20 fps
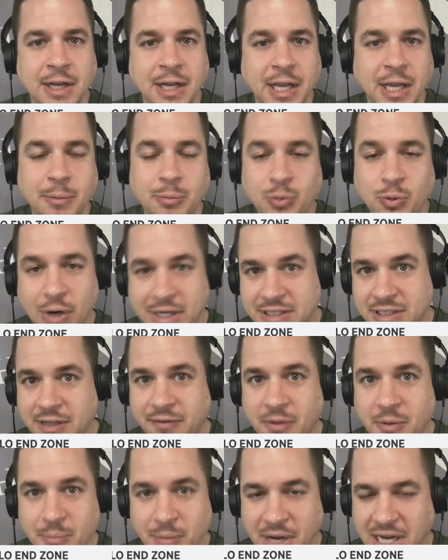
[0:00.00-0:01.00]

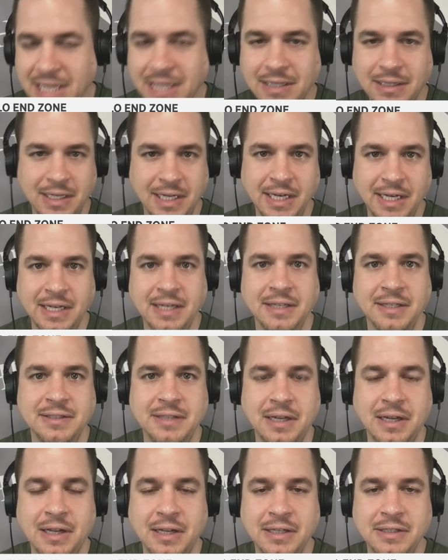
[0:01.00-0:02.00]
impressive immediately
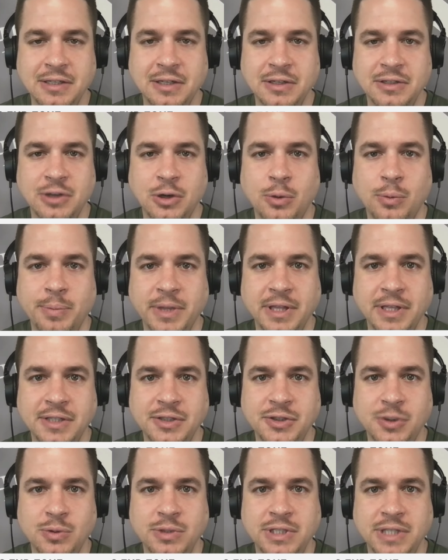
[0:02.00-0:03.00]
to open
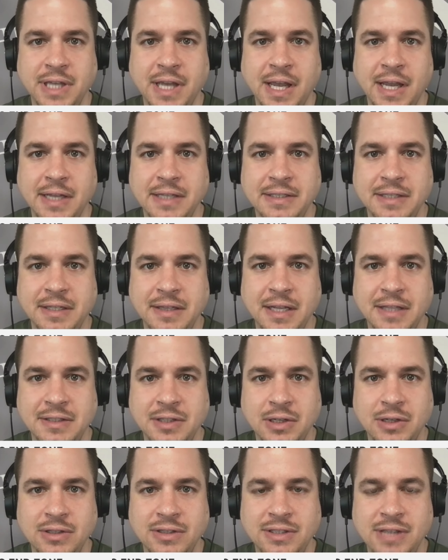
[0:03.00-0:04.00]
these OTAs, and that's
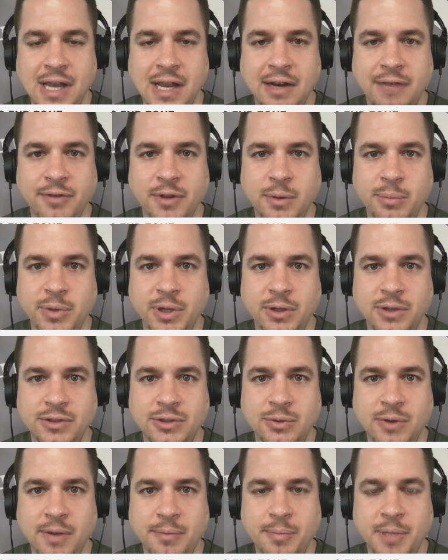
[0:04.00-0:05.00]
a good sign for the Bills,
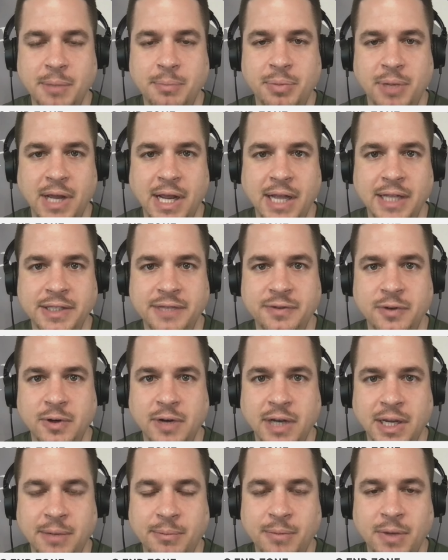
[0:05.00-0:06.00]
who have big plans for
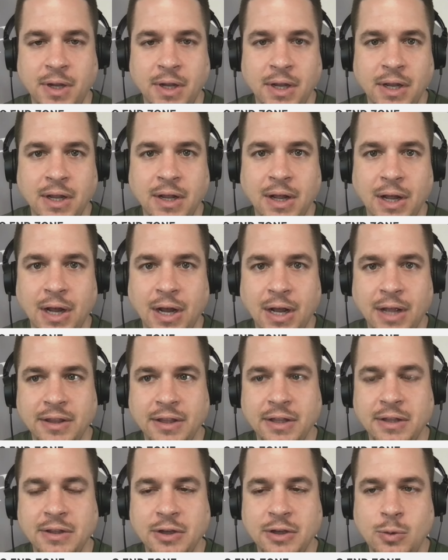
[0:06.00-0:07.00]
him.
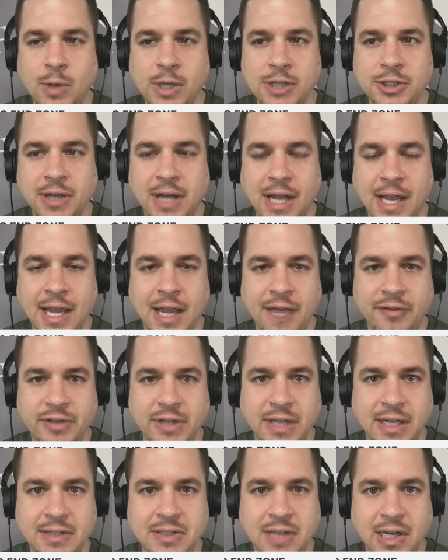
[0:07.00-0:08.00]
The question I have in
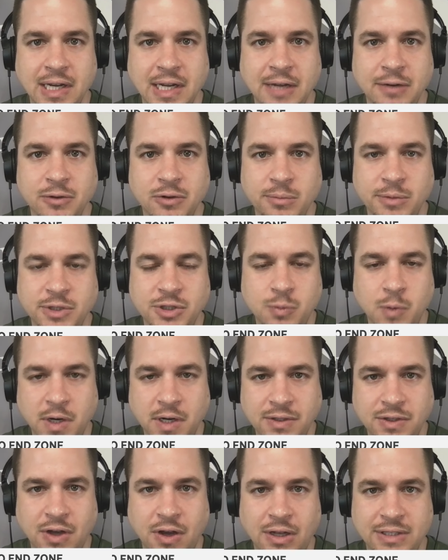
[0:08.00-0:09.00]
that tight end room is where
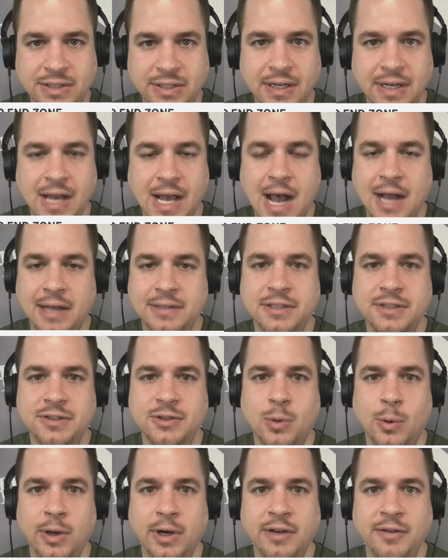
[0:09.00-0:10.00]
Dawson Knox is
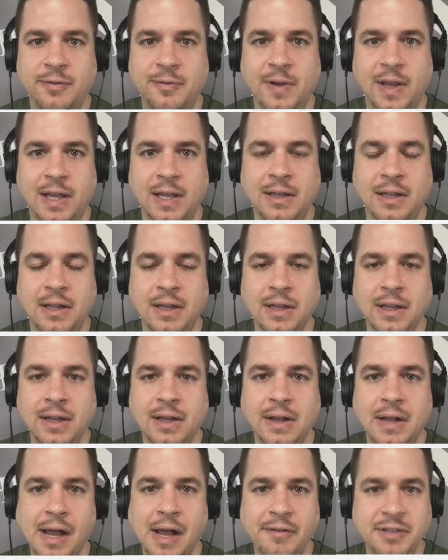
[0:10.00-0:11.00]
going to fit.
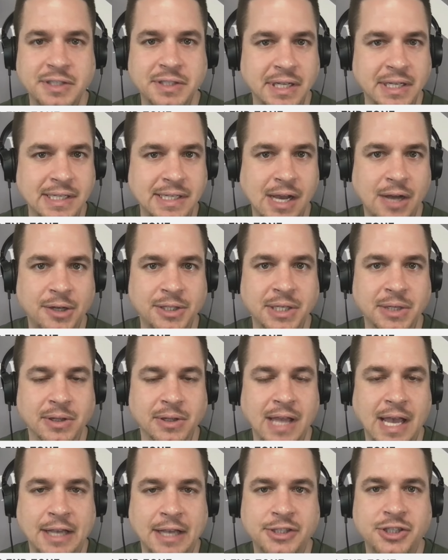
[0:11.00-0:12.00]
Obviously a down year
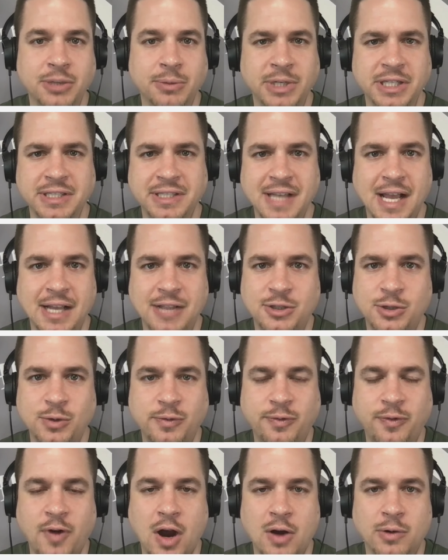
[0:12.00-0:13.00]
last year, but he's not too
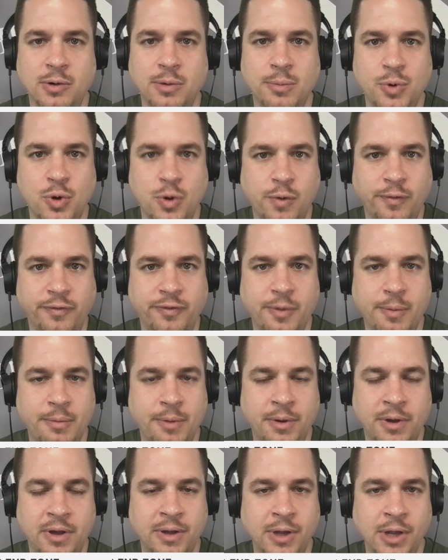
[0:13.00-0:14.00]
far removed from
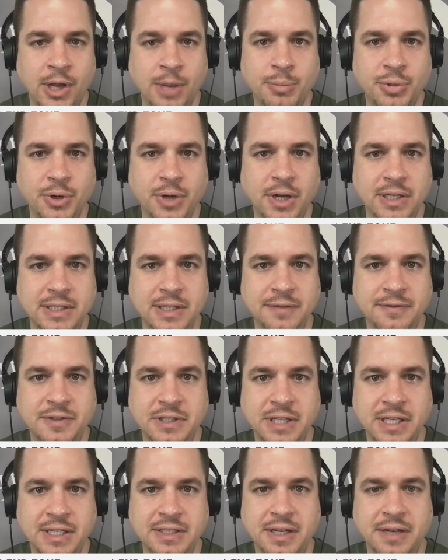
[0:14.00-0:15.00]
a productive
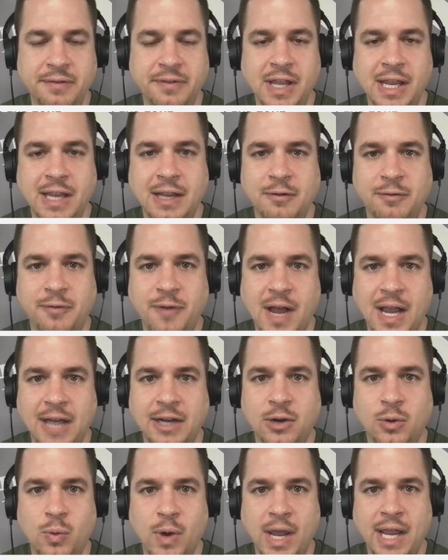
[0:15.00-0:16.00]
season. If they can
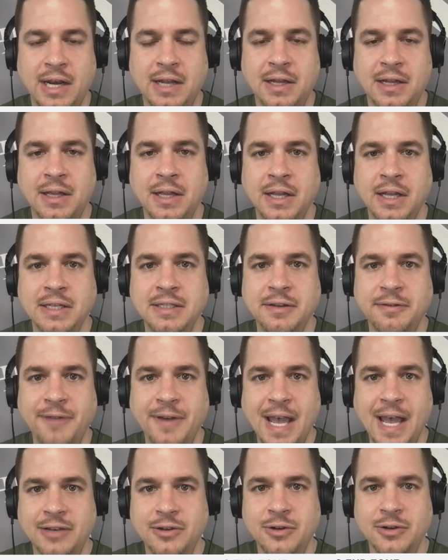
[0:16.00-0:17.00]
find a way to
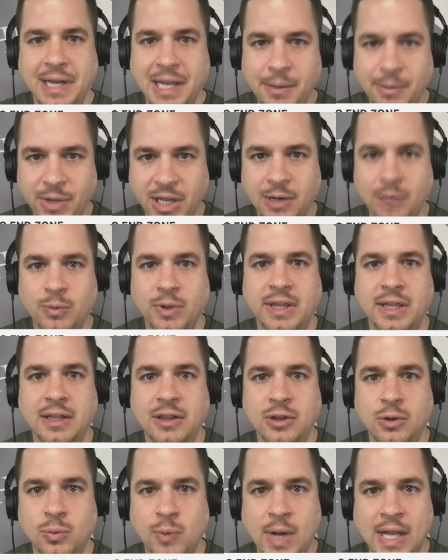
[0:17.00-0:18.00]
factor him in within
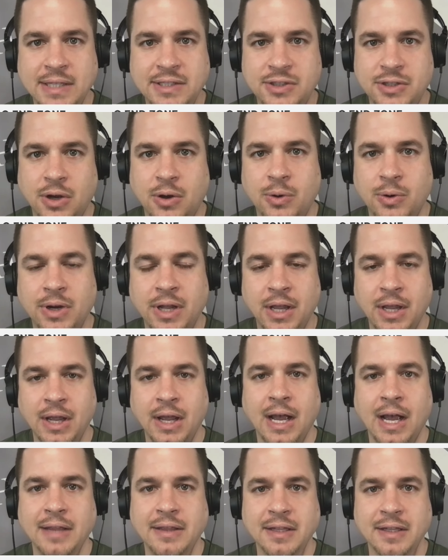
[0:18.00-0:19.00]
the red zone,
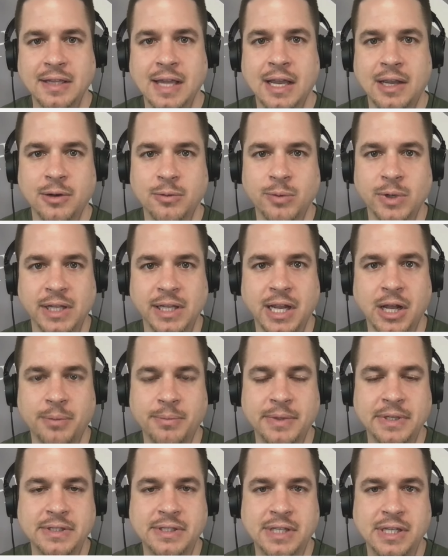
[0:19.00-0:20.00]
I think that could really help
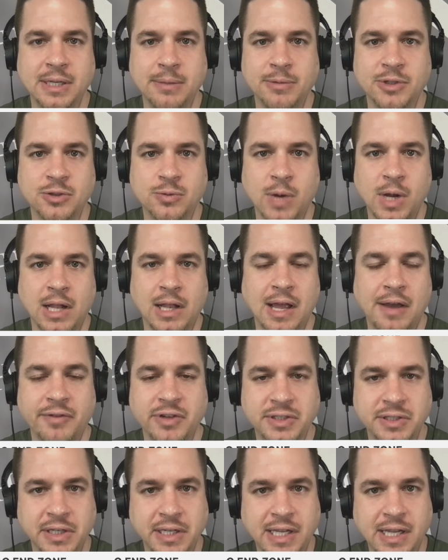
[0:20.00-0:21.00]
this team as well.
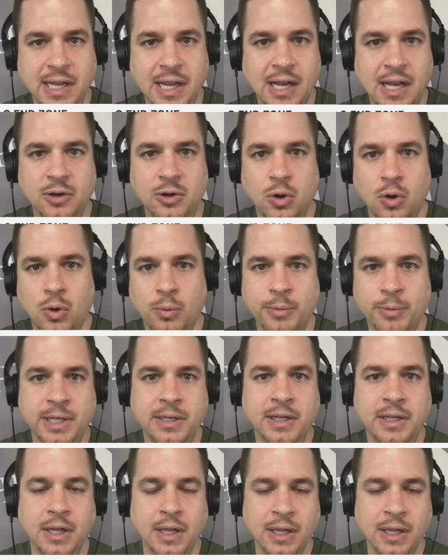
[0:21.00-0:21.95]
Obviously, Keon Coleman,